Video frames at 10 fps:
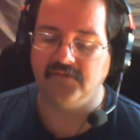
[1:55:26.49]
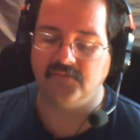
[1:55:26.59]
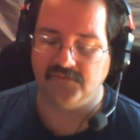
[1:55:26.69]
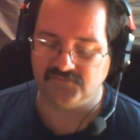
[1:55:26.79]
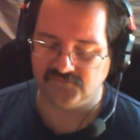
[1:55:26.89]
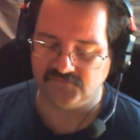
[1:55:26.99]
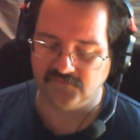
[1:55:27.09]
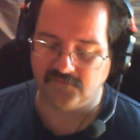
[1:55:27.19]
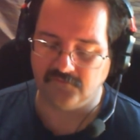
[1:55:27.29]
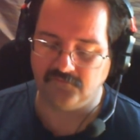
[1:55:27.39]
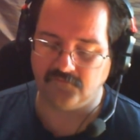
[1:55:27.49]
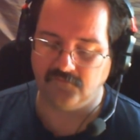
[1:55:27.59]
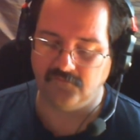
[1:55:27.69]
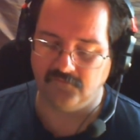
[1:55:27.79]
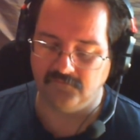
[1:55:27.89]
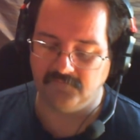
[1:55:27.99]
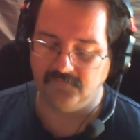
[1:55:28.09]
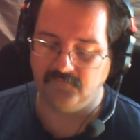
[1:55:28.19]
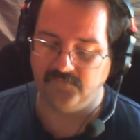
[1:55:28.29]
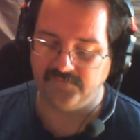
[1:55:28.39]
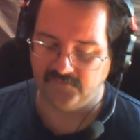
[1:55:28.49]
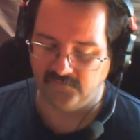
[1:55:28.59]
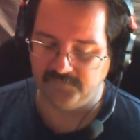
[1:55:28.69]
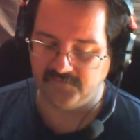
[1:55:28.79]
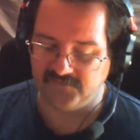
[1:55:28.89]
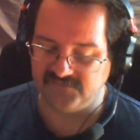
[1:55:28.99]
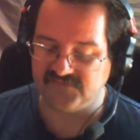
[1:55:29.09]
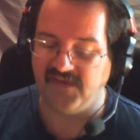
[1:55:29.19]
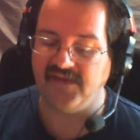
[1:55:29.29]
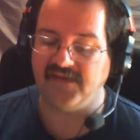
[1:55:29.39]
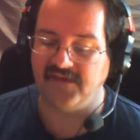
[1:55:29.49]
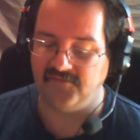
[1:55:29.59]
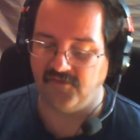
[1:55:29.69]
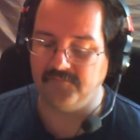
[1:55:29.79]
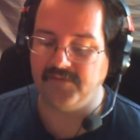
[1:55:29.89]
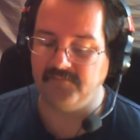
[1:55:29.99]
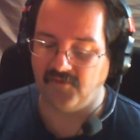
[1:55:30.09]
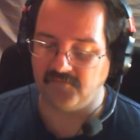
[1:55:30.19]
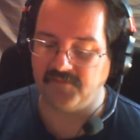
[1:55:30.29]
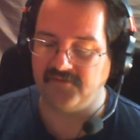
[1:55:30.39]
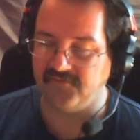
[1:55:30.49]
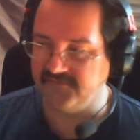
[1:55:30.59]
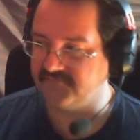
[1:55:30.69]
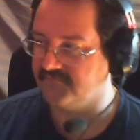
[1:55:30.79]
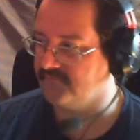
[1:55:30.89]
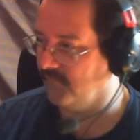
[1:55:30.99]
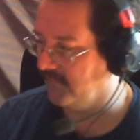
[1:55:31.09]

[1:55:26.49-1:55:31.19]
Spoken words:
Creatures you control with no abilities cannot be blocked by creatures with